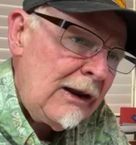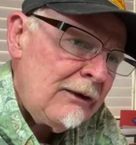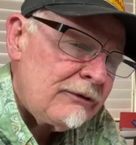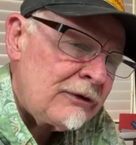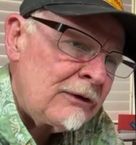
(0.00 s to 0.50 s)

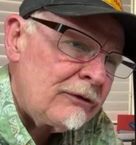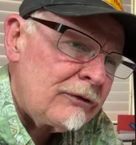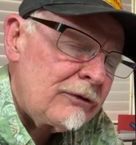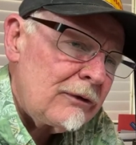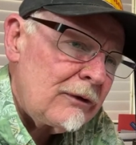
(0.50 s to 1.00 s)

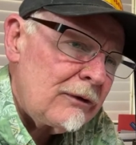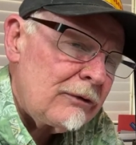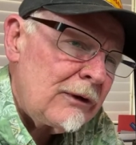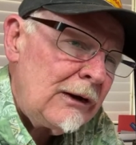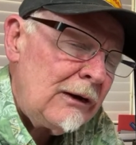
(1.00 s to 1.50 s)
Since
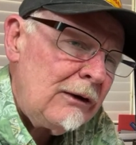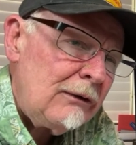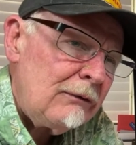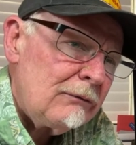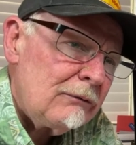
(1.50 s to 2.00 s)

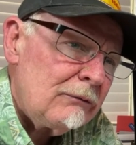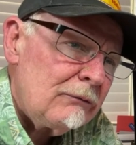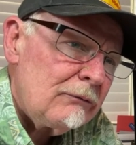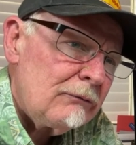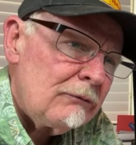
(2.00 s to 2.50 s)
the
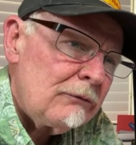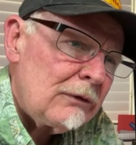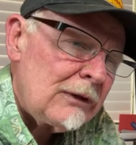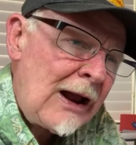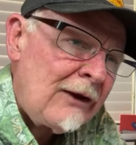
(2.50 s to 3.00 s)

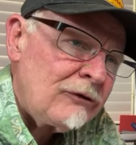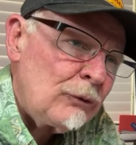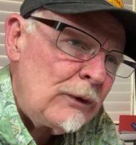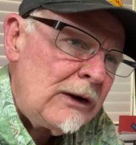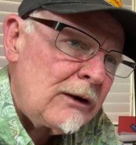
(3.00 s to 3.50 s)
last
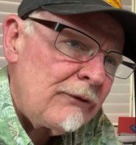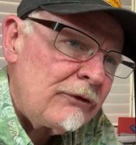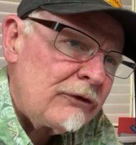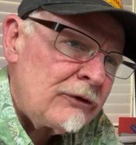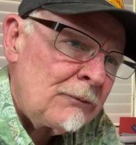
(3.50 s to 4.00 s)
week of
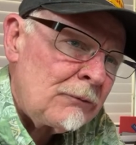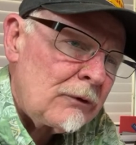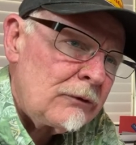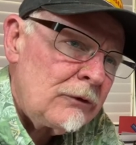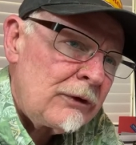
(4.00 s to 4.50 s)

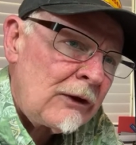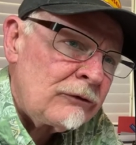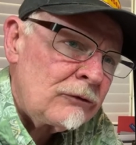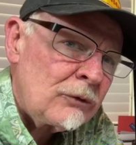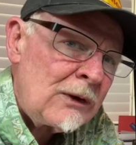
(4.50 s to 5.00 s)
December
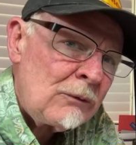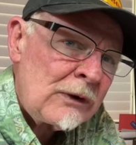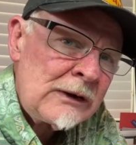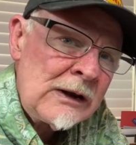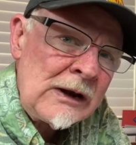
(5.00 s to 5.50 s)

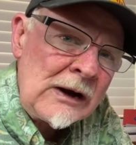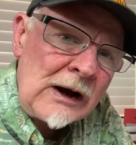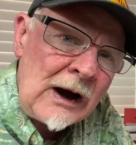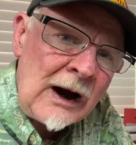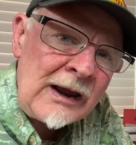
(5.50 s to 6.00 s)
2021,
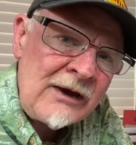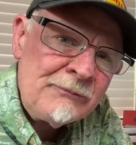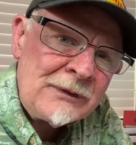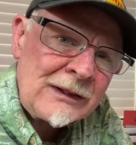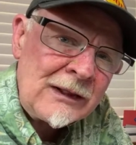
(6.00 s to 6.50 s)
I
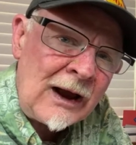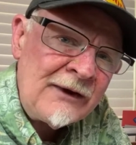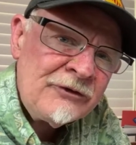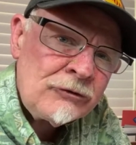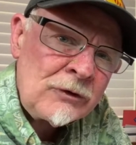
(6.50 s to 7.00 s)
have been
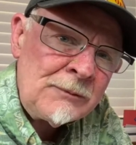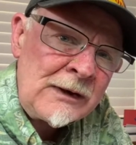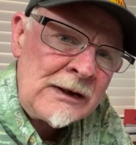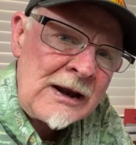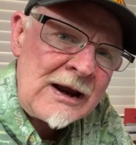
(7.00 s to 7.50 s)
live
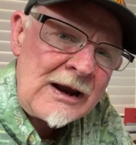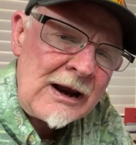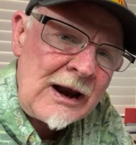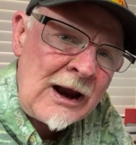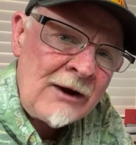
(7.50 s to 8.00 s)
streaming
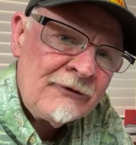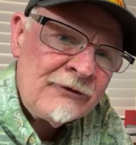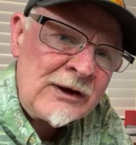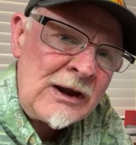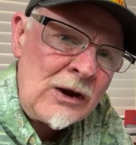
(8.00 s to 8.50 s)

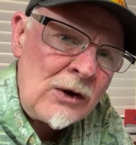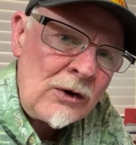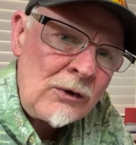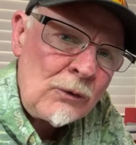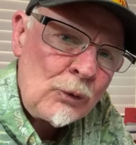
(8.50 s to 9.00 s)
every
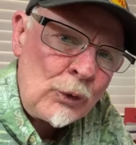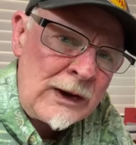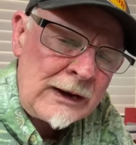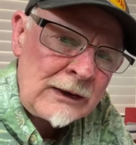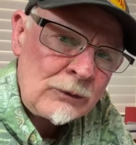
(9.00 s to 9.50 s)

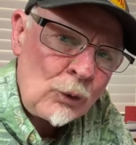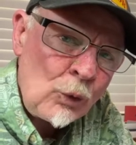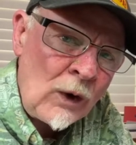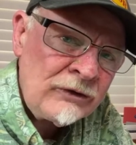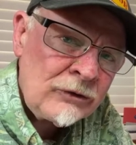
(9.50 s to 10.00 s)
weekend.
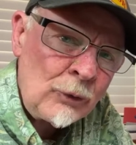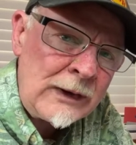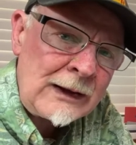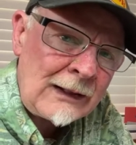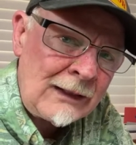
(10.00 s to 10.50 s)
Once a
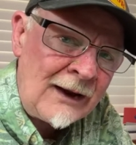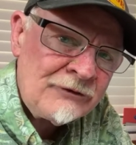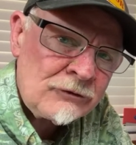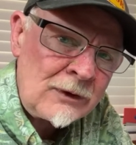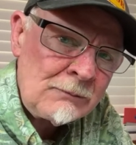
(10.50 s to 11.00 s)
week I live
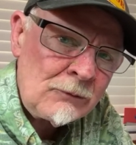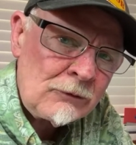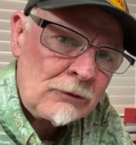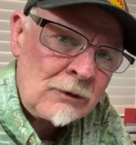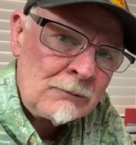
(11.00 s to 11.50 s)
stream,
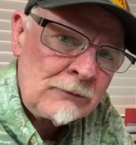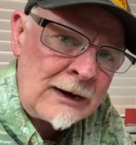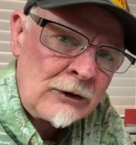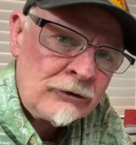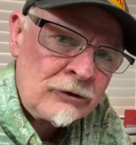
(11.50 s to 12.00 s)
come
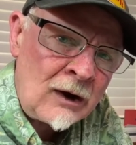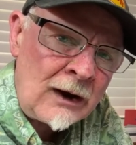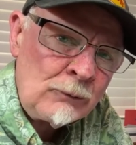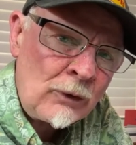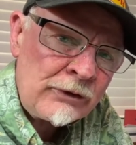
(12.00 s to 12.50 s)
rain or
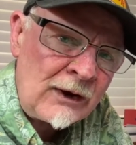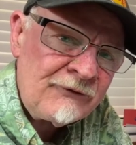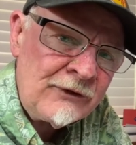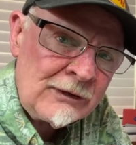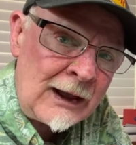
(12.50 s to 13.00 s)
shine, whether I
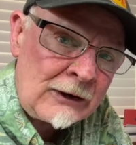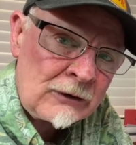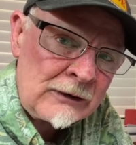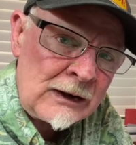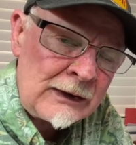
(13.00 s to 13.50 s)
feel like it
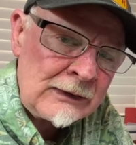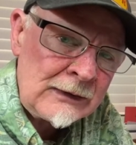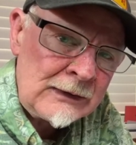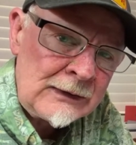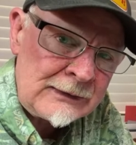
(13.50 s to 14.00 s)
or not.
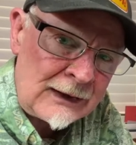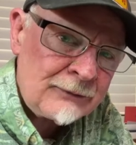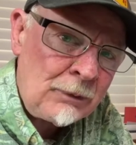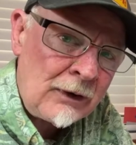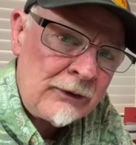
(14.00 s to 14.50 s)

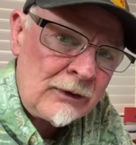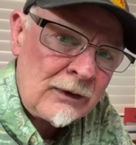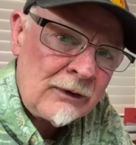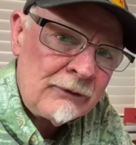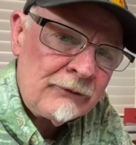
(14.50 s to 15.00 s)
That's part
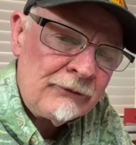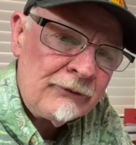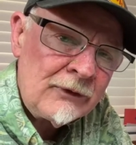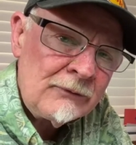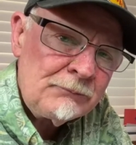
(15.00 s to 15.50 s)
of
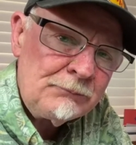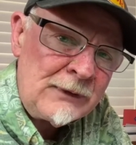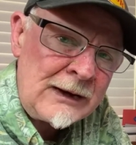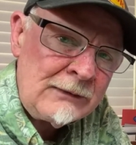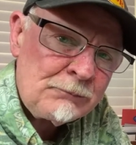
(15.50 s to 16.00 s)

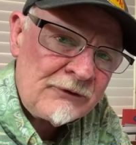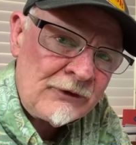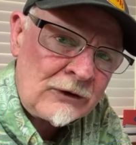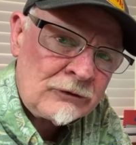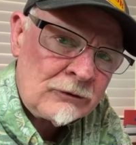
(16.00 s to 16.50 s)
being
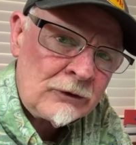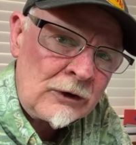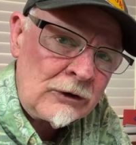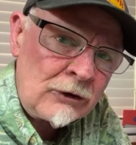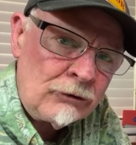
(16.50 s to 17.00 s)
professional.
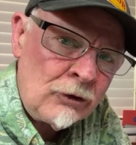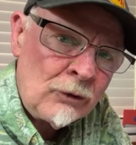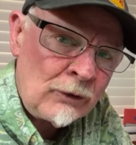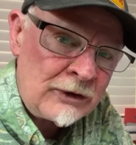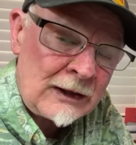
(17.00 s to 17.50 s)
You do
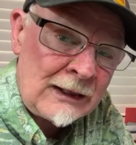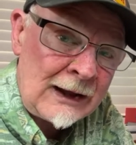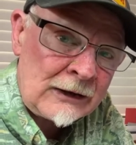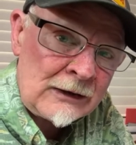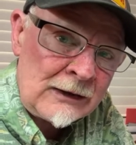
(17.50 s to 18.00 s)
it whether you
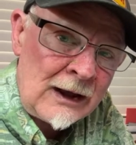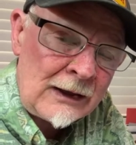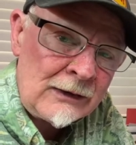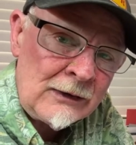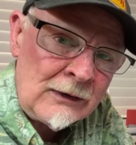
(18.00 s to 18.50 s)
like it or
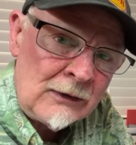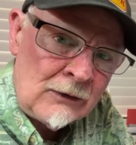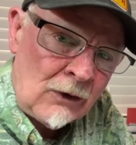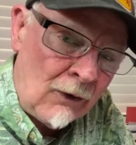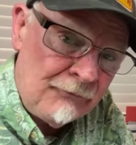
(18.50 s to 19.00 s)
not.
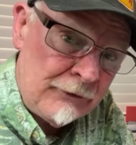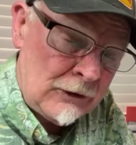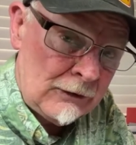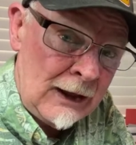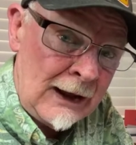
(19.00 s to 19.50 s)
Hopefully
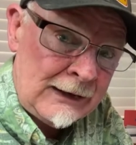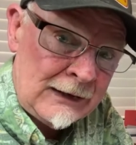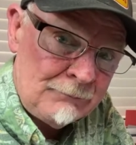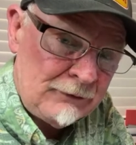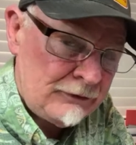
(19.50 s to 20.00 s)
you're liking
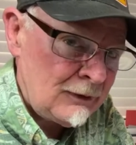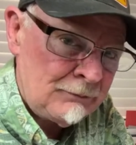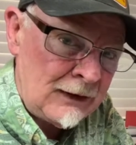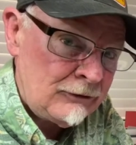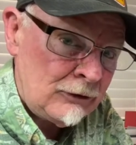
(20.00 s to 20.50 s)
it, but some
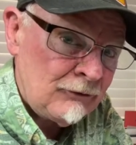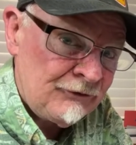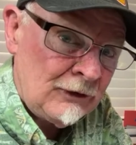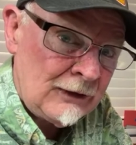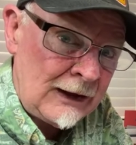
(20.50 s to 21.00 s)
days you don't
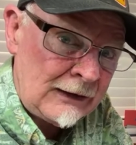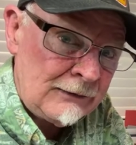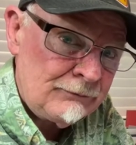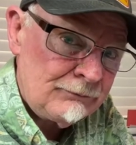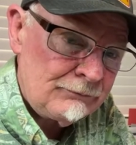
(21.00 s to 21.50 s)
feel like it.
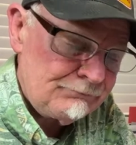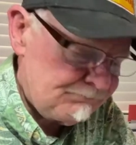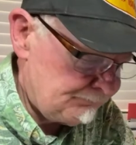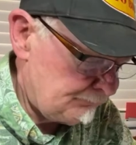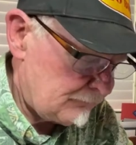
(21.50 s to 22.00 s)

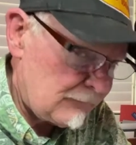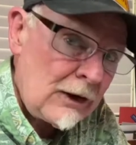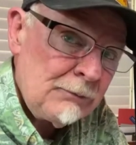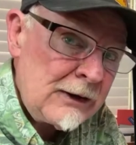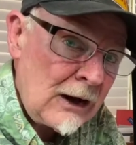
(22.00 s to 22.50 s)

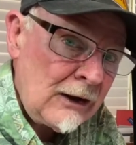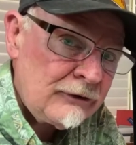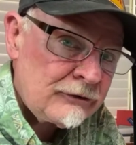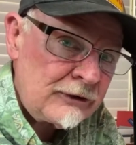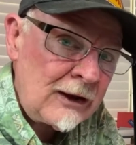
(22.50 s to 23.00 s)
And to be
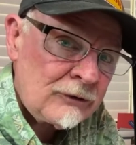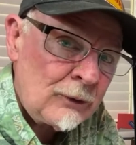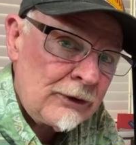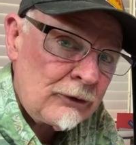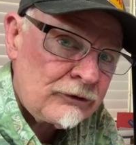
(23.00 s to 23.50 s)
honest, today is
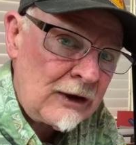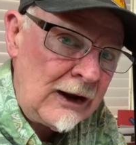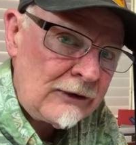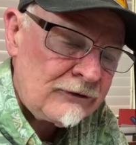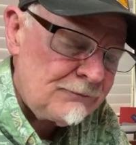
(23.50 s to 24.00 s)
one of those
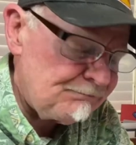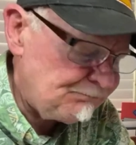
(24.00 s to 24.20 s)
days.